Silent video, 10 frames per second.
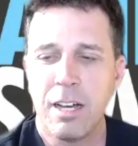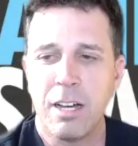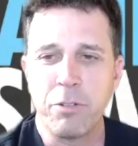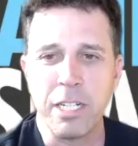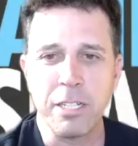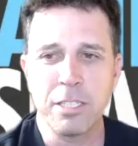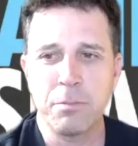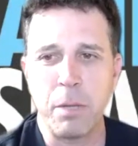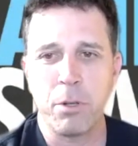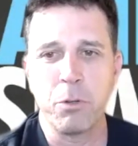religious
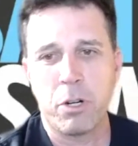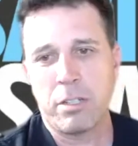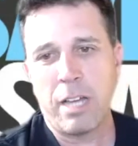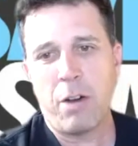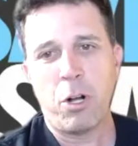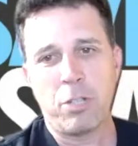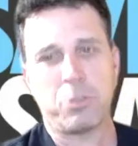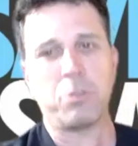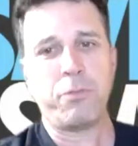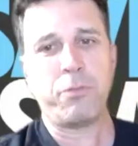people who are now
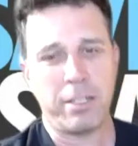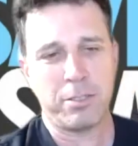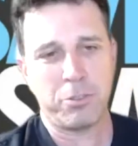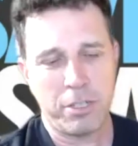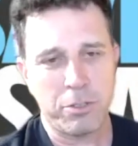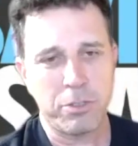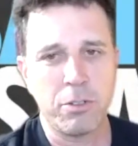also defined as traitors.